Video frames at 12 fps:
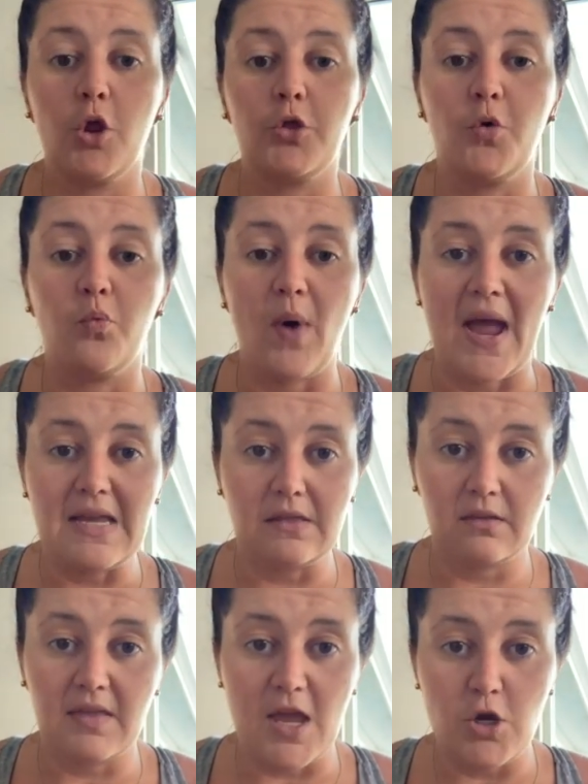the
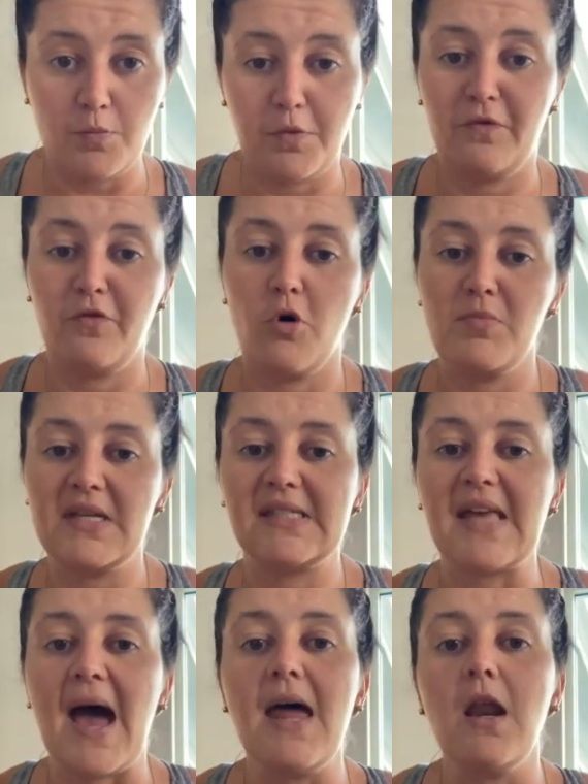weight that you perform
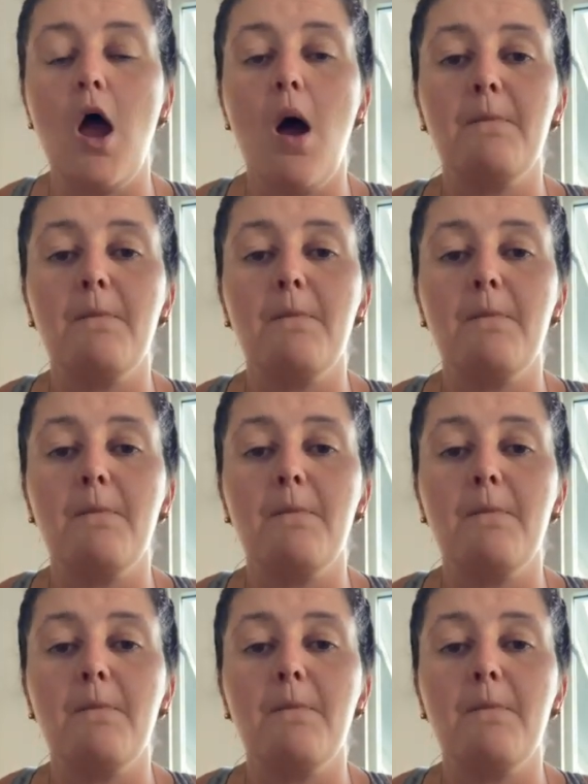this at,